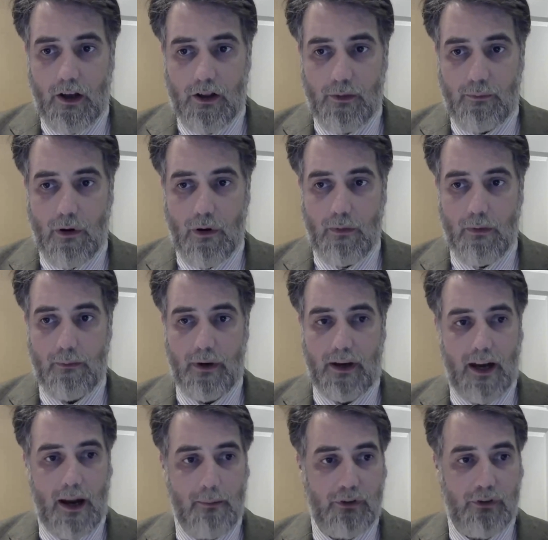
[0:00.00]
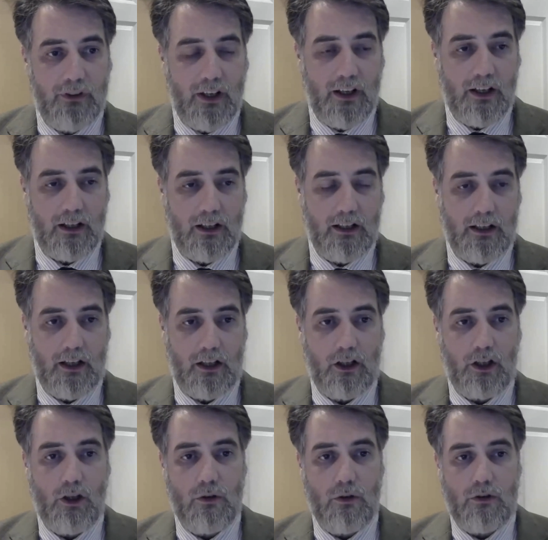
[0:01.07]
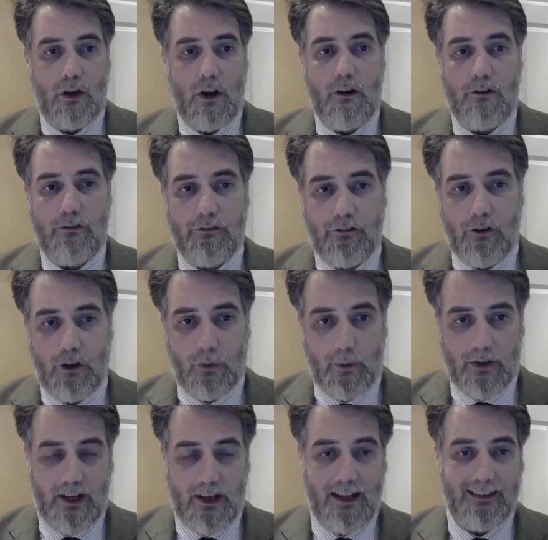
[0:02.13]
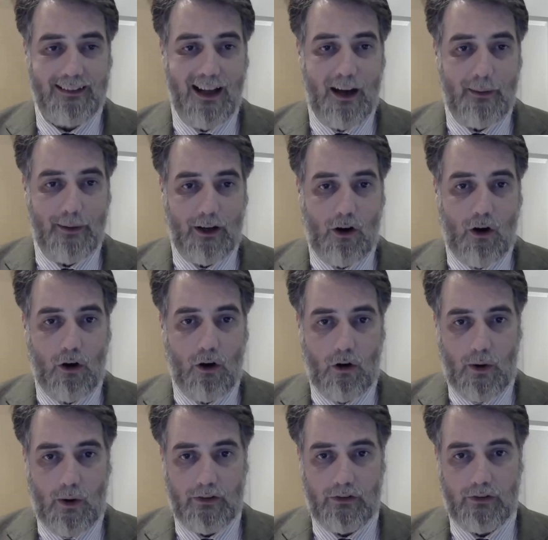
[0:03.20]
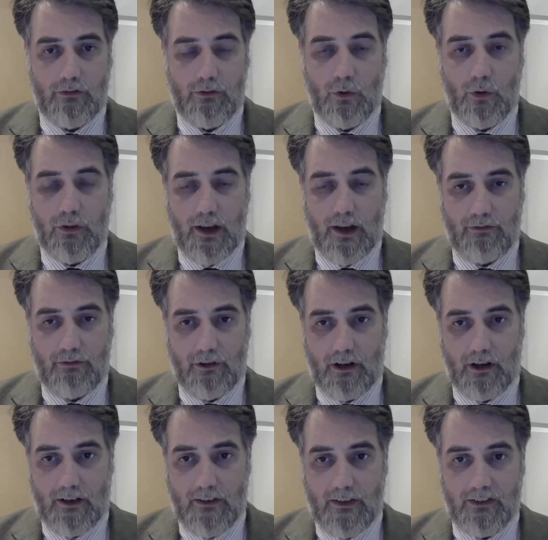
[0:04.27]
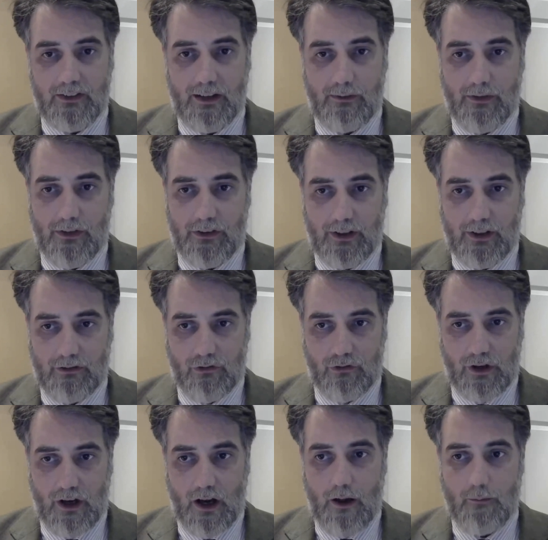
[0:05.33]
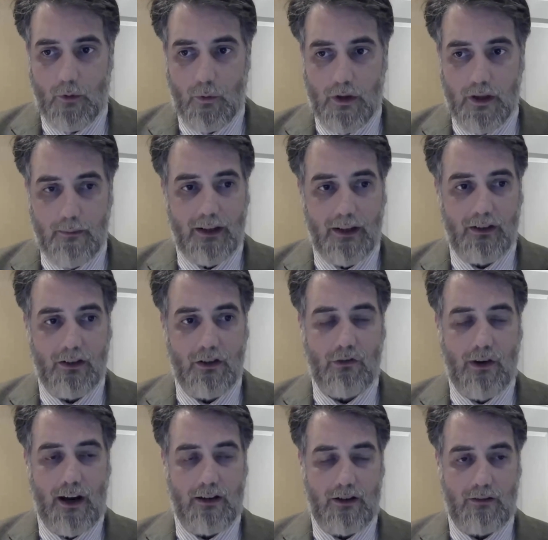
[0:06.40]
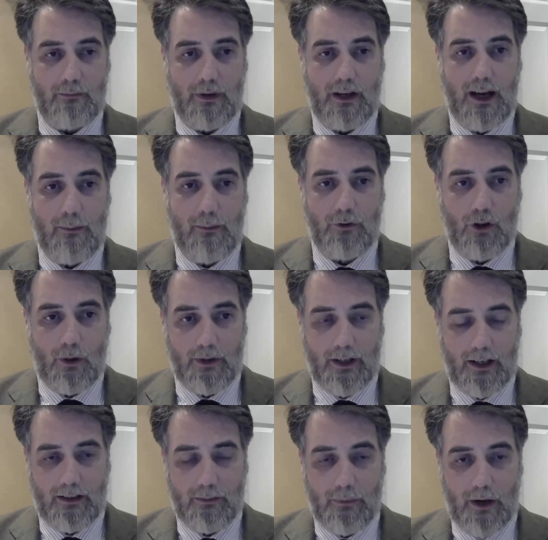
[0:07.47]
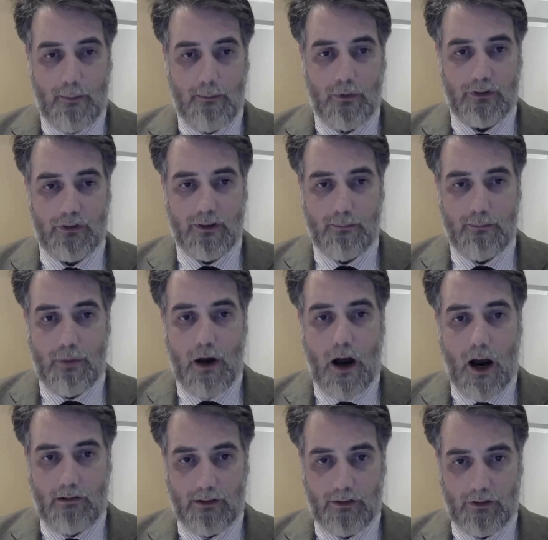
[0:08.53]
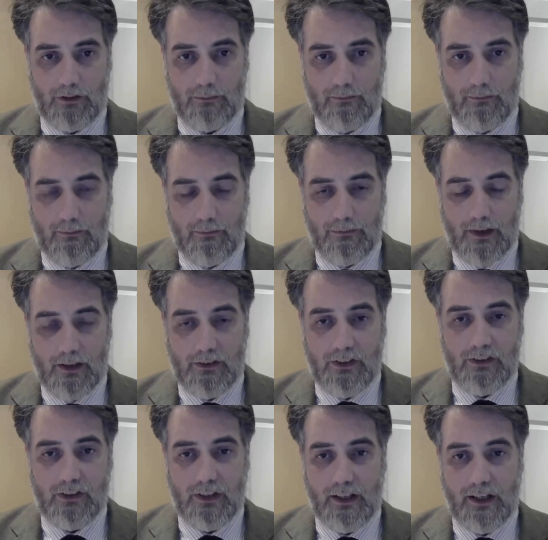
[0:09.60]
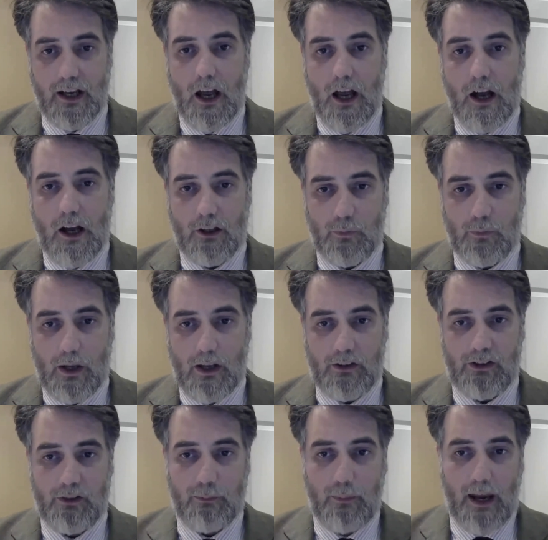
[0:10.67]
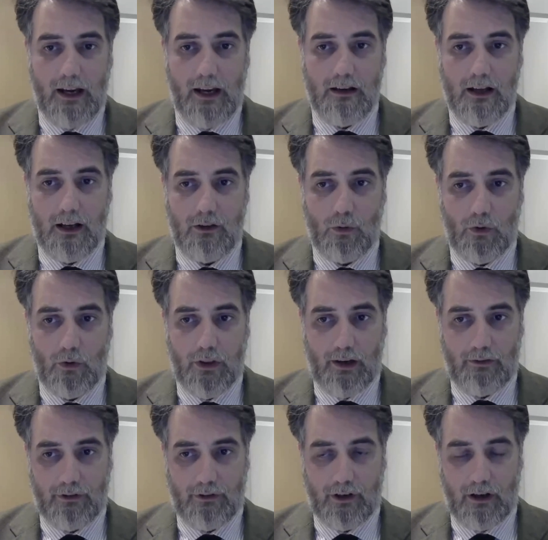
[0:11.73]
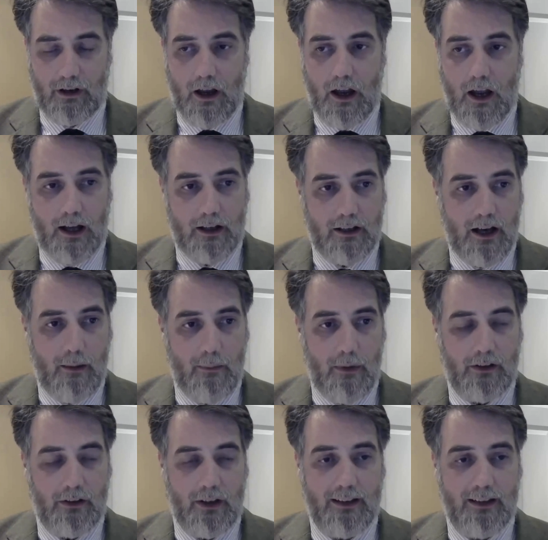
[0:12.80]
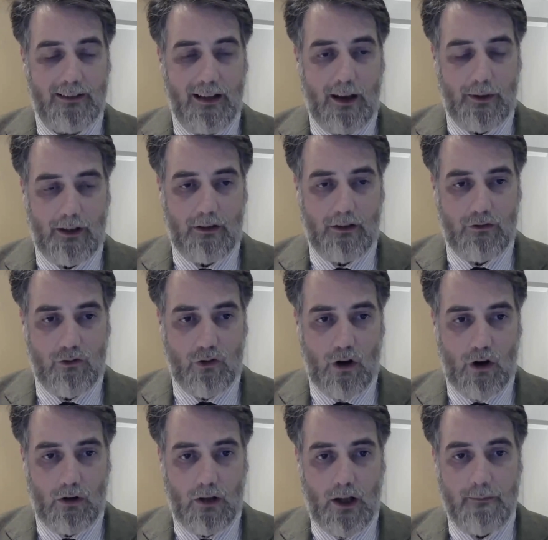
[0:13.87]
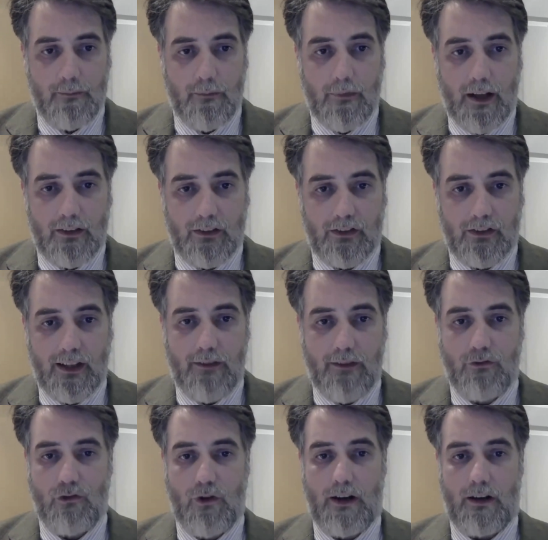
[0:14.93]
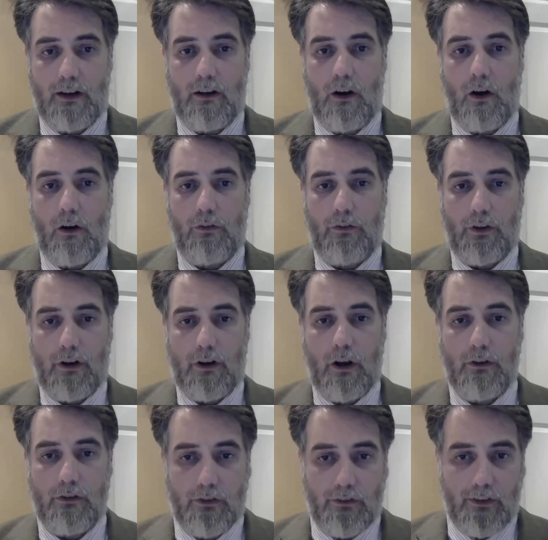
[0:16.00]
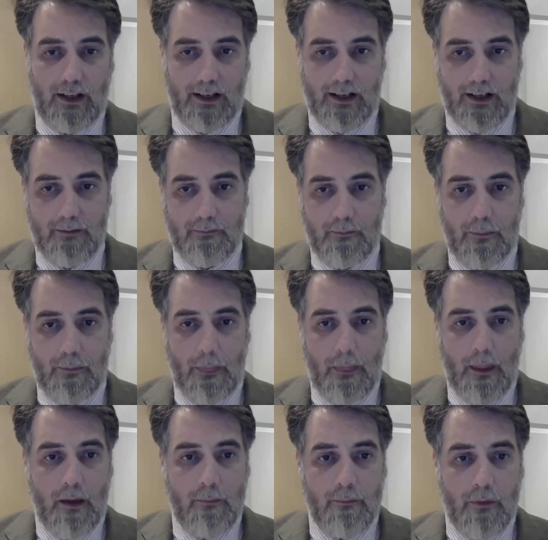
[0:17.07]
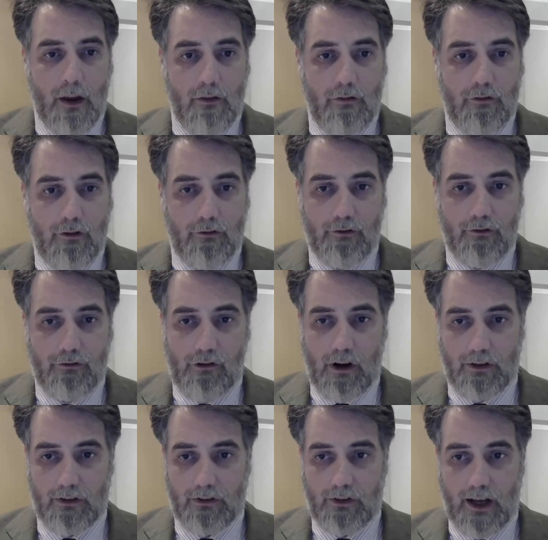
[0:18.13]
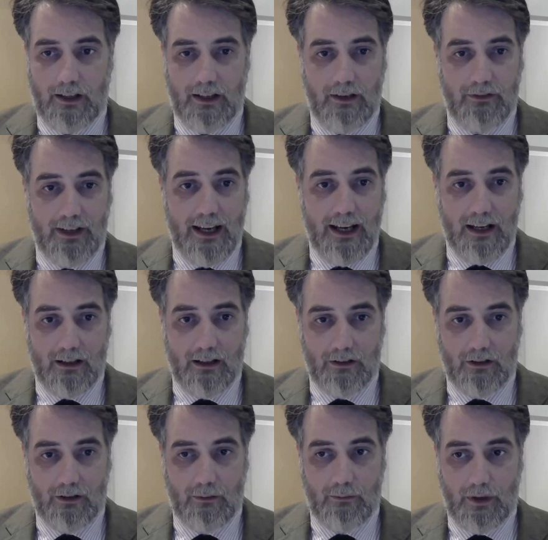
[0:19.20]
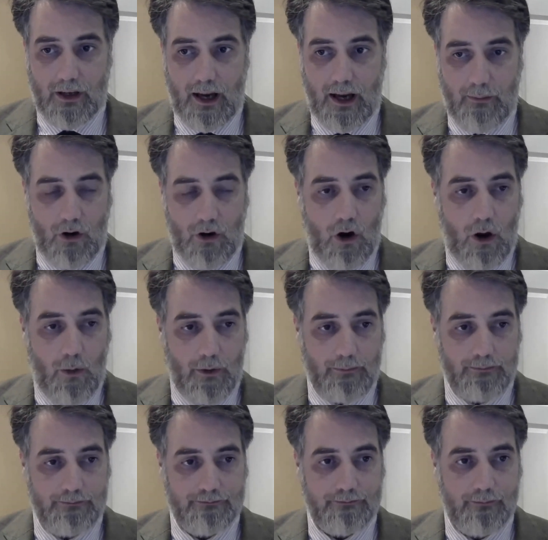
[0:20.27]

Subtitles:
The problem became particularly acute following the Islamic conquest of North Africa in the 7th century, when the Mediterranean became dominated by Muslim pirates. Sicily, as well as Spain and North Africa, had come under Islamic control, and slave trading off the coast of Italy, France, and even England became common.